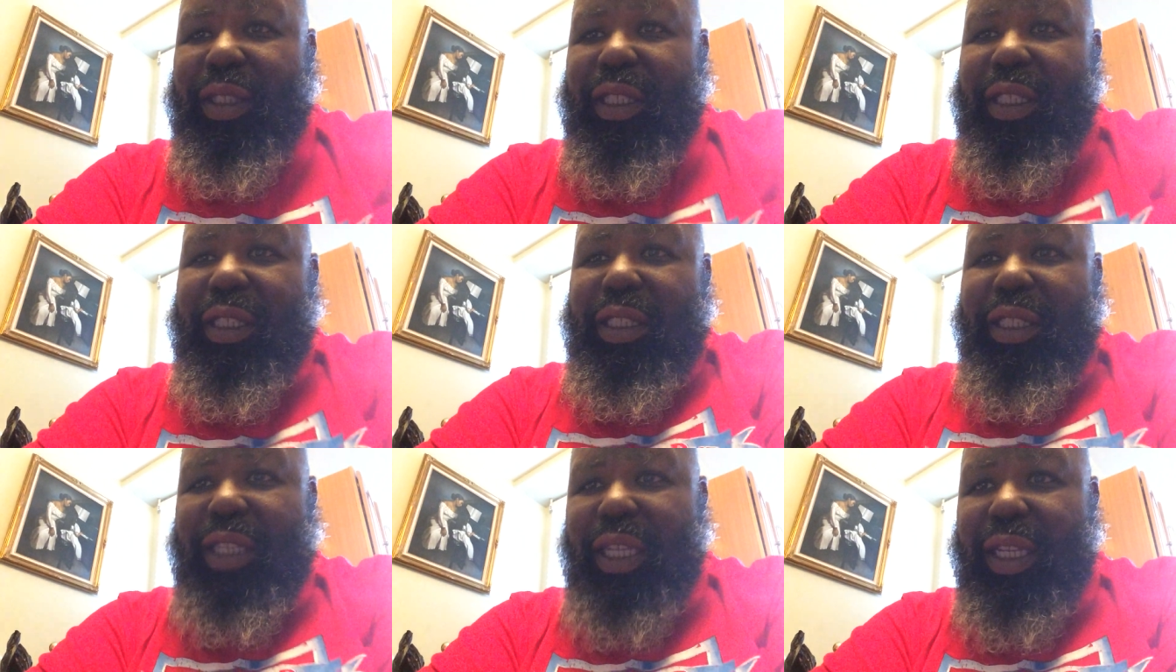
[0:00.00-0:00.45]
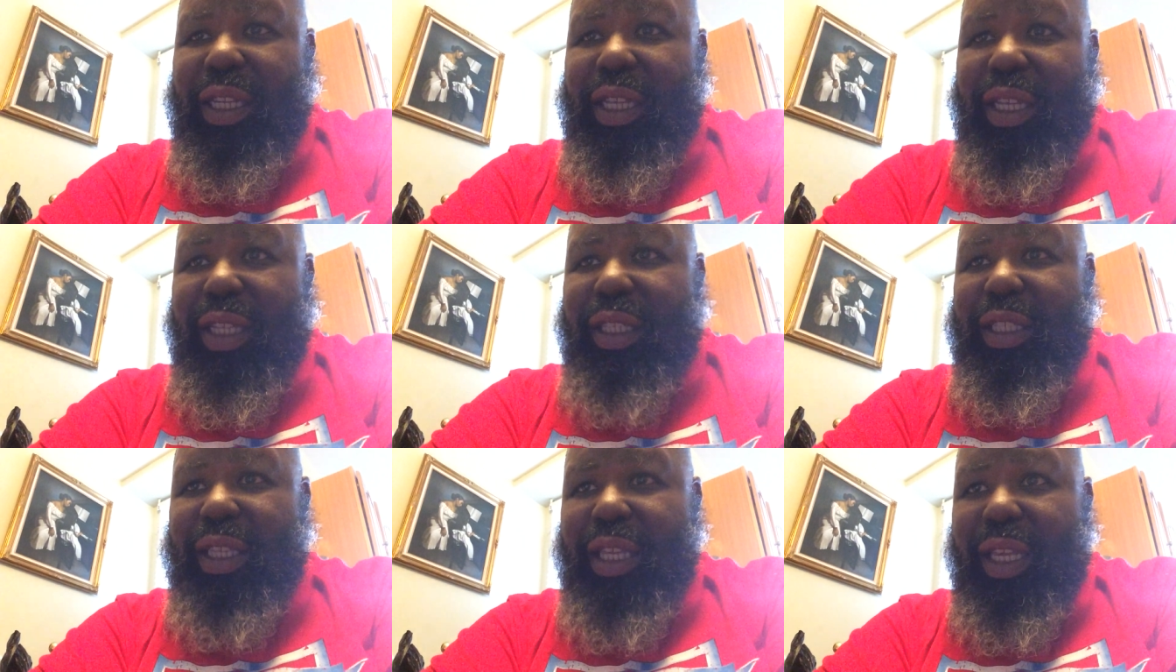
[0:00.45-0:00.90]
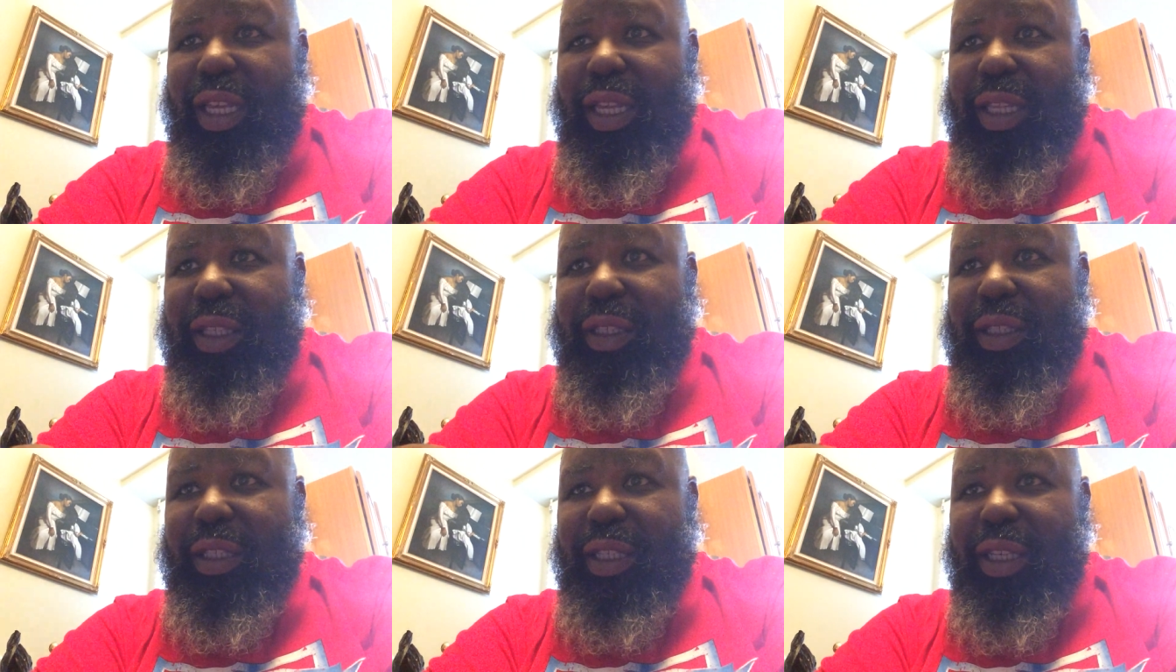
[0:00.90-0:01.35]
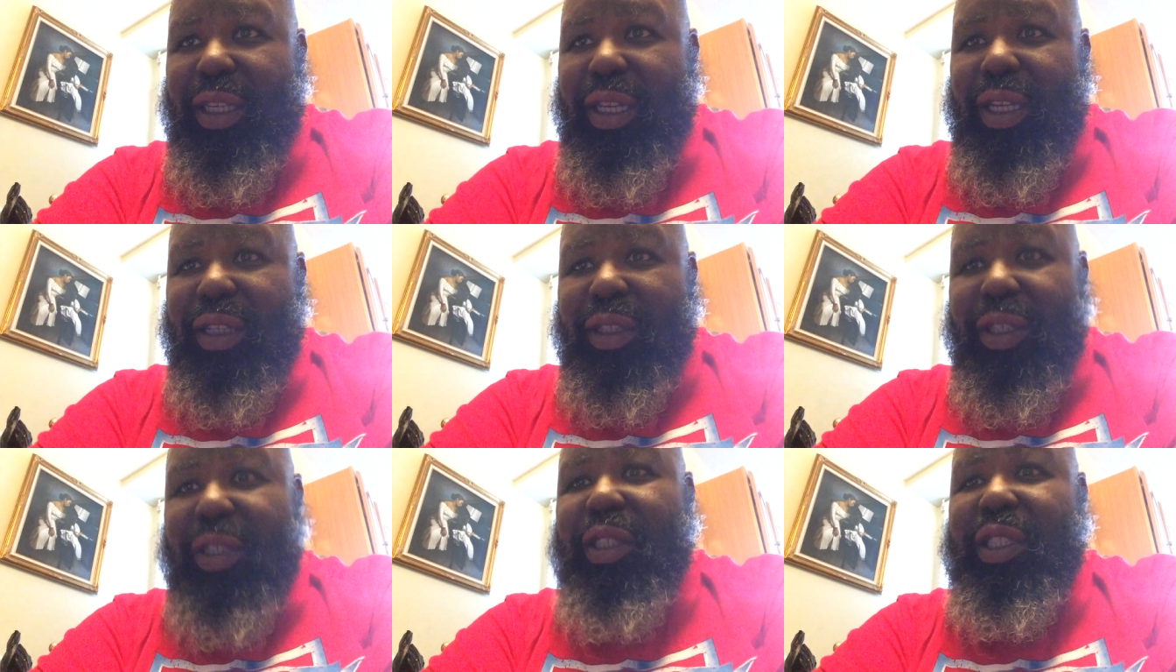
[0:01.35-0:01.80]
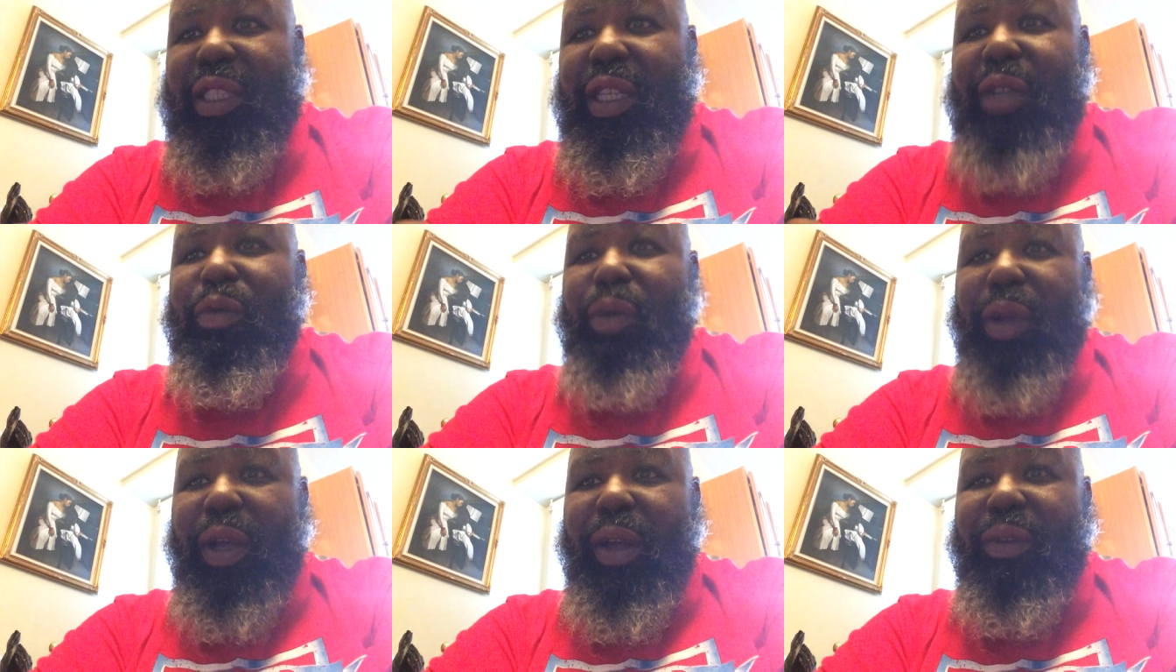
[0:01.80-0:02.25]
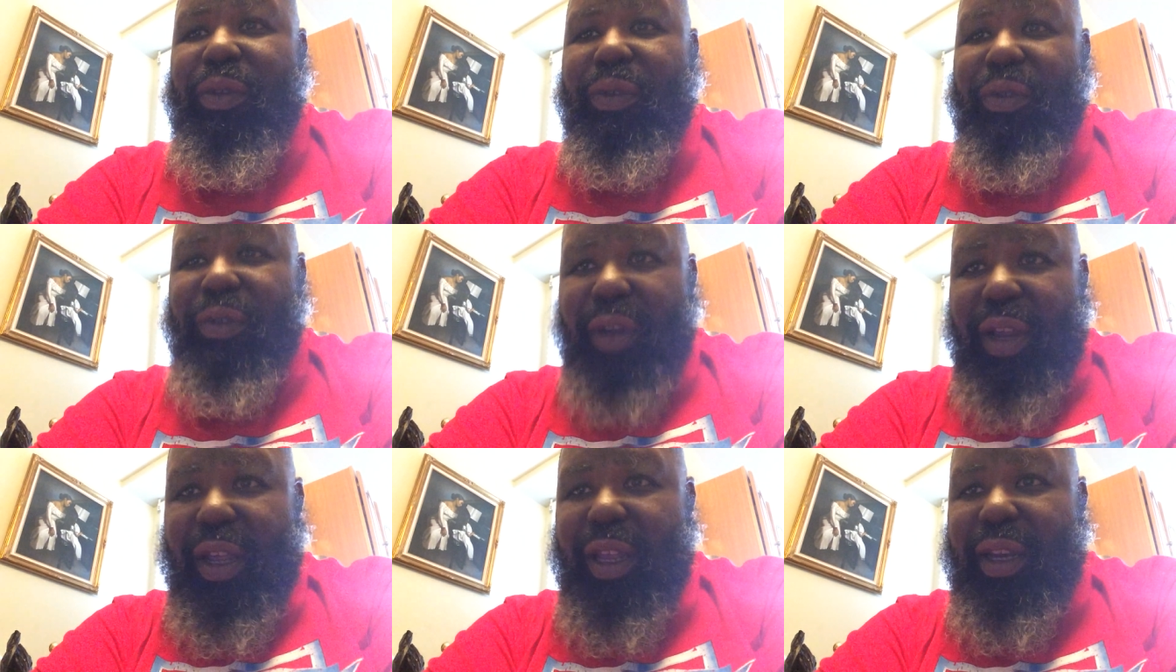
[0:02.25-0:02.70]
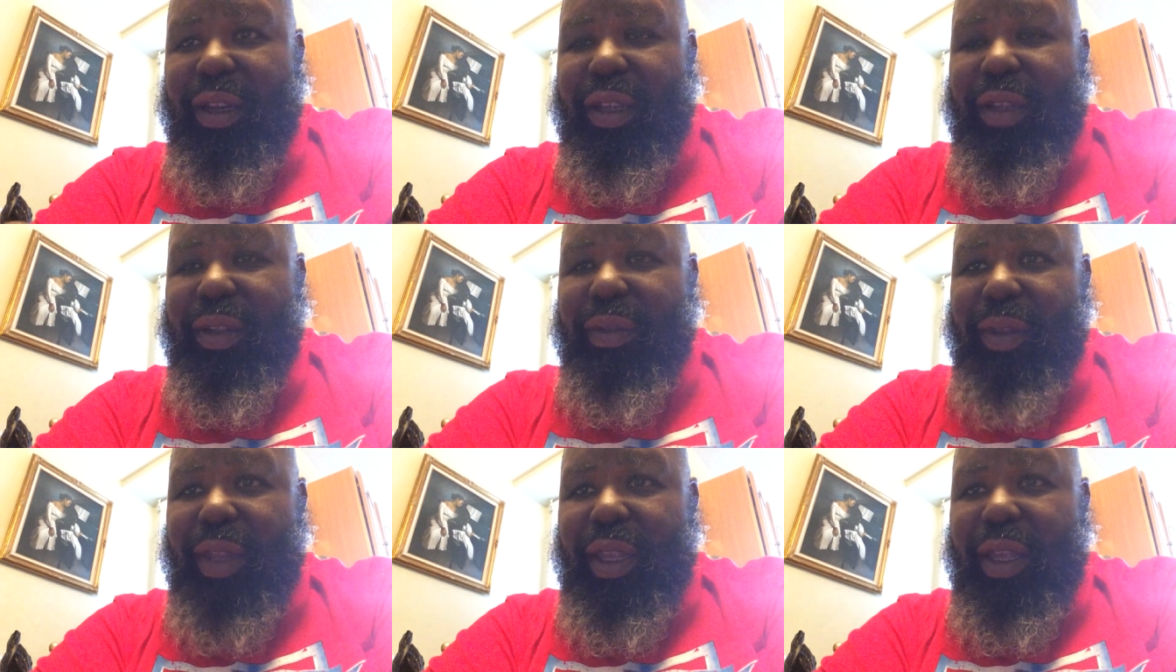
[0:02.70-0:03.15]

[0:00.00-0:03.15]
send his kids to Sidwell Friend